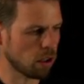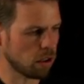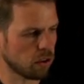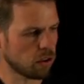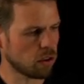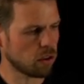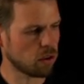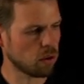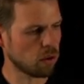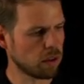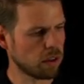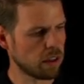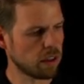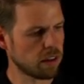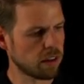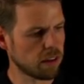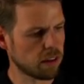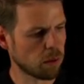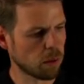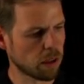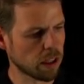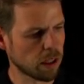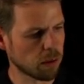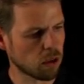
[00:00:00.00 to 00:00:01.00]
So this is
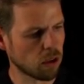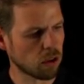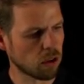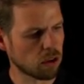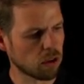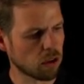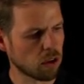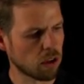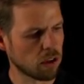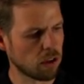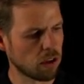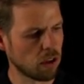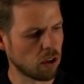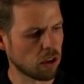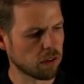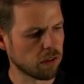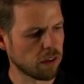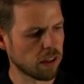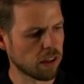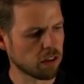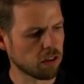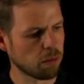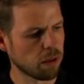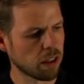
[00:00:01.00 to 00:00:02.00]
what I'm going to call the loss
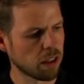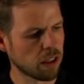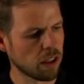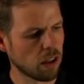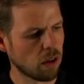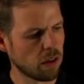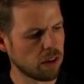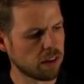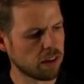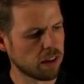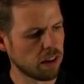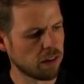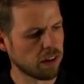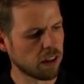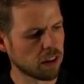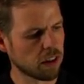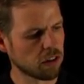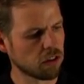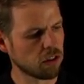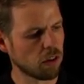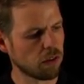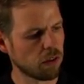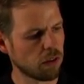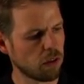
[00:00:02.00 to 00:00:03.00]
function, but now it's a
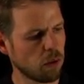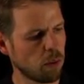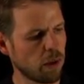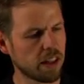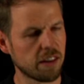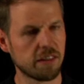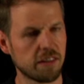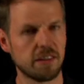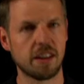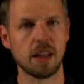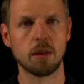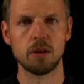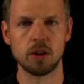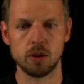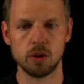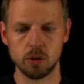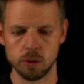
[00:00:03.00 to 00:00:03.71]
function of the weights w.